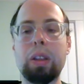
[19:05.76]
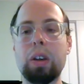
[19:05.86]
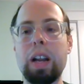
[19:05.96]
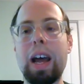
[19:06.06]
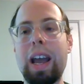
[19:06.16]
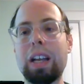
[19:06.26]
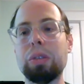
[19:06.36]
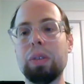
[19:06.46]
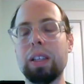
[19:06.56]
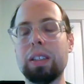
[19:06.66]
but they're not
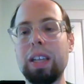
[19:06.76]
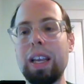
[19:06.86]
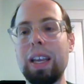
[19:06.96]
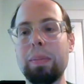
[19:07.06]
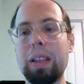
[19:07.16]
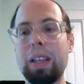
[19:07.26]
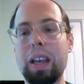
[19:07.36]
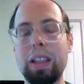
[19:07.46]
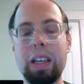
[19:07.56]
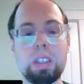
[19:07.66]
actually the same, I
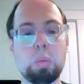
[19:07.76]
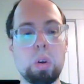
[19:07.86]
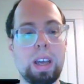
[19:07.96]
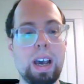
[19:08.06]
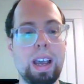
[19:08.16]
think is worth